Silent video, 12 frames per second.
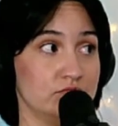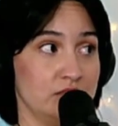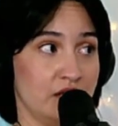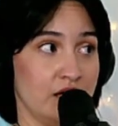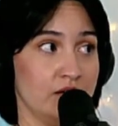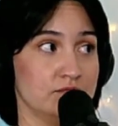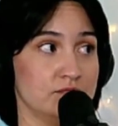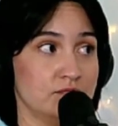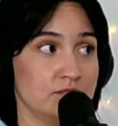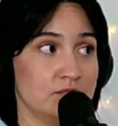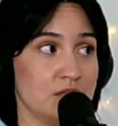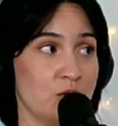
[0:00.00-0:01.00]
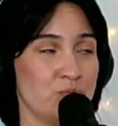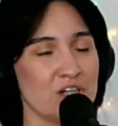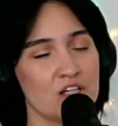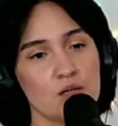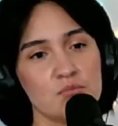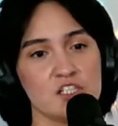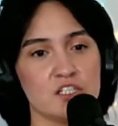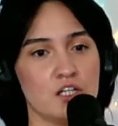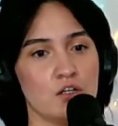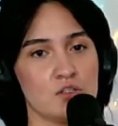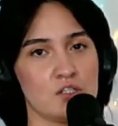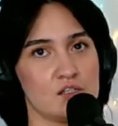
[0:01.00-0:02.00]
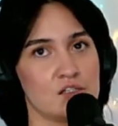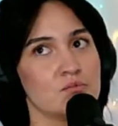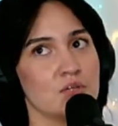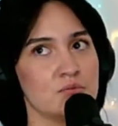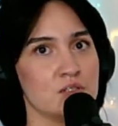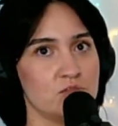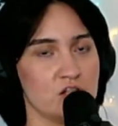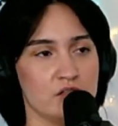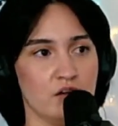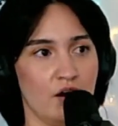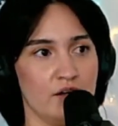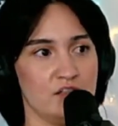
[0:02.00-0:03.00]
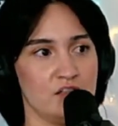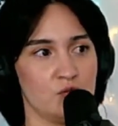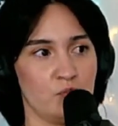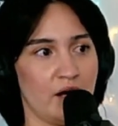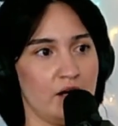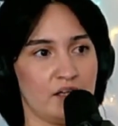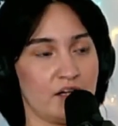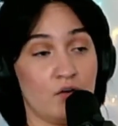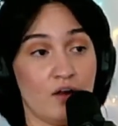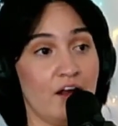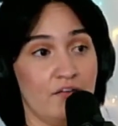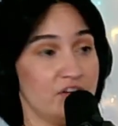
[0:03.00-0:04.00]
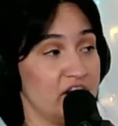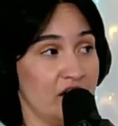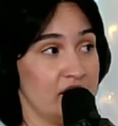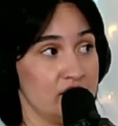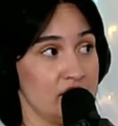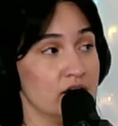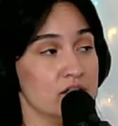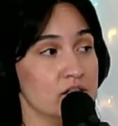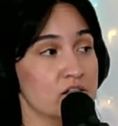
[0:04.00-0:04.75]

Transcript: Yeah. But it comes and goes. Like sometimes I'm just not inspired. Like I don't have any ideas.